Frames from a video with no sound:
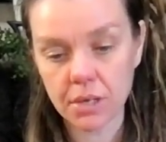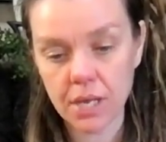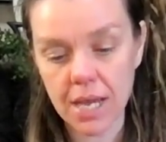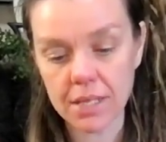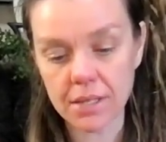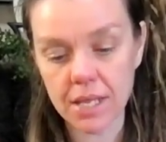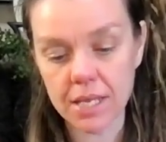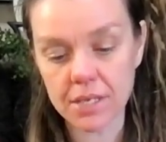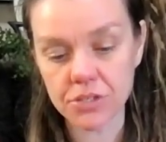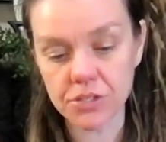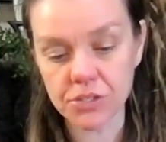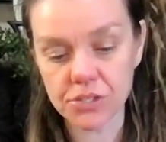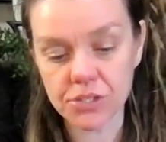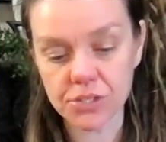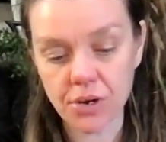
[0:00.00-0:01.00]
and then
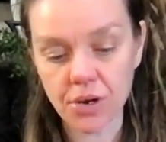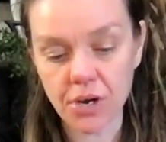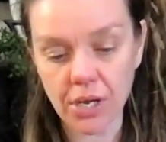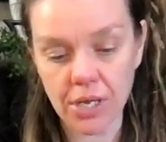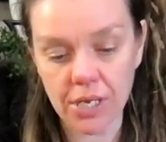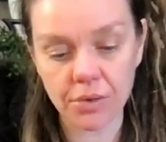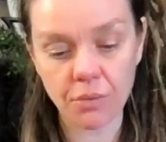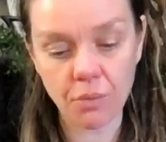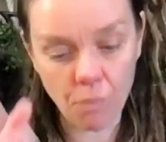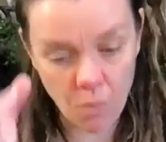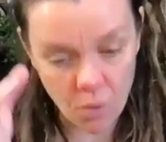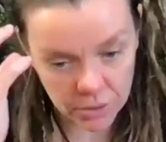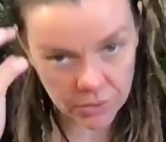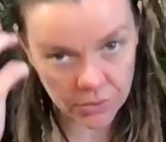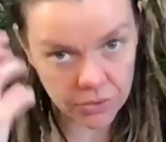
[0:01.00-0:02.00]
decide
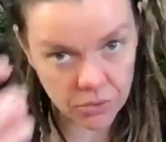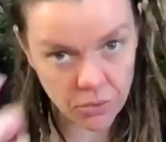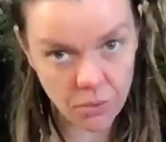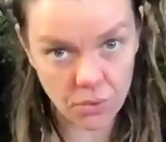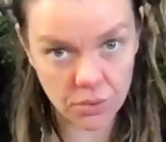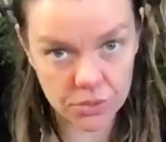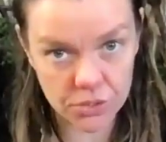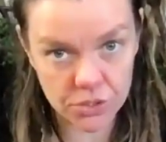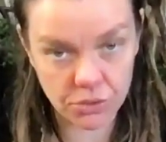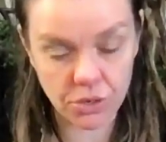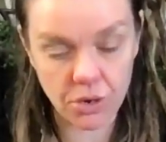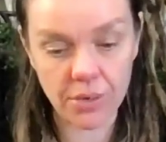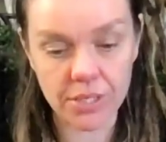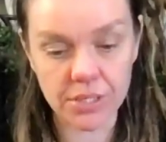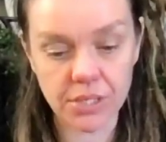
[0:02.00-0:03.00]
what thoughts you're
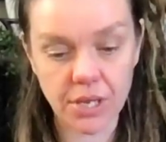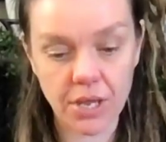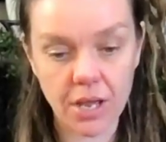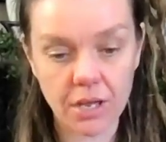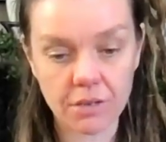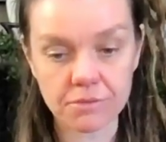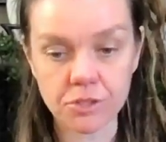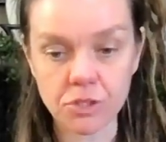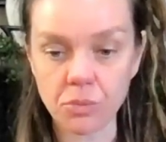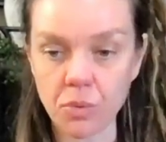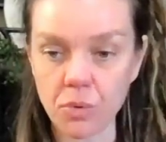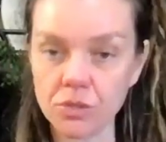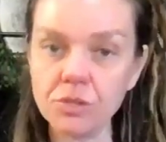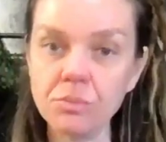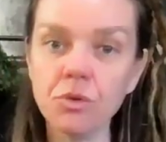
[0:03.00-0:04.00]
going to have
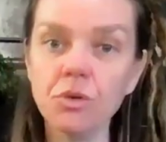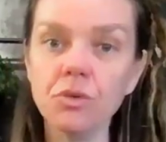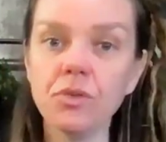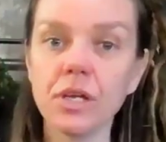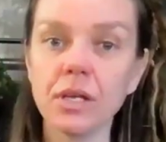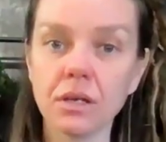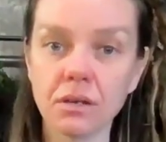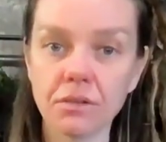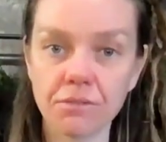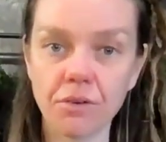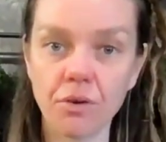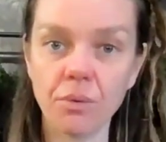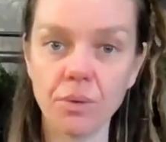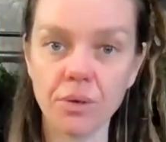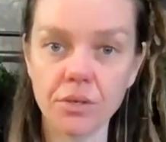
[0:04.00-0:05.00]
towards moving
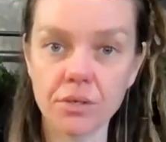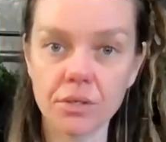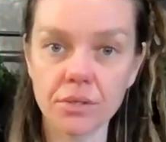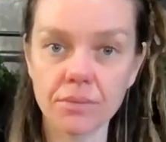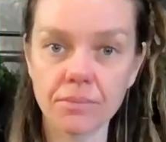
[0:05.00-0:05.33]
forward.